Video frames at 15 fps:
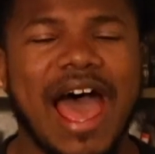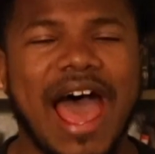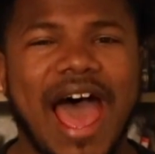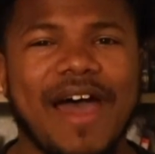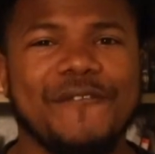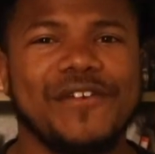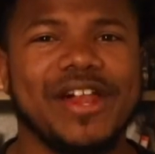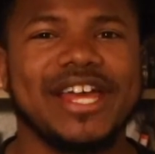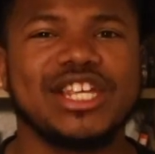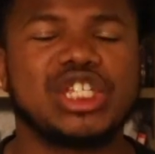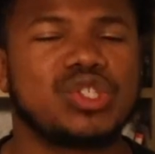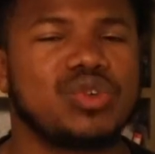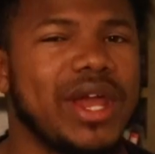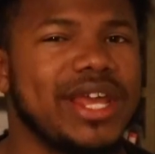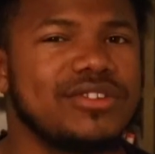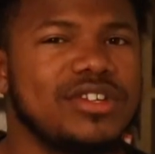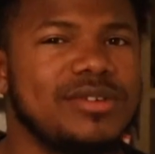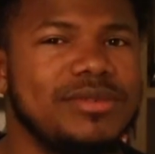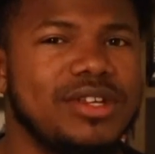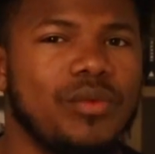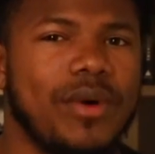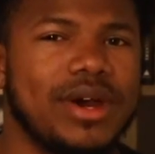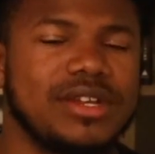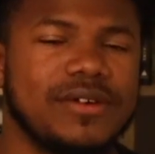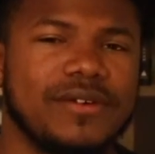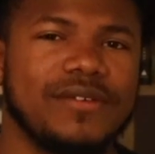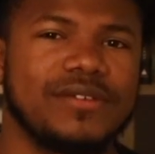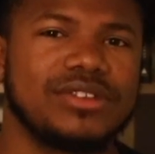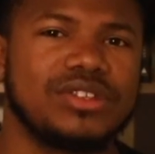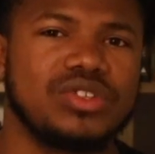I feel like Dre's gonna be the one
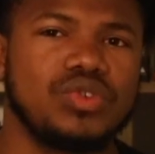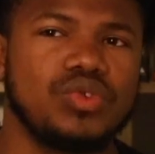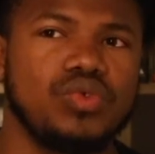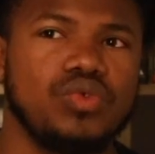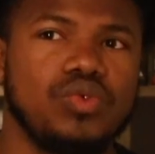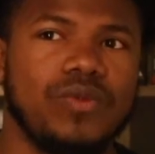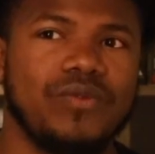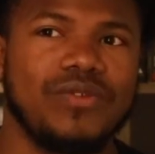to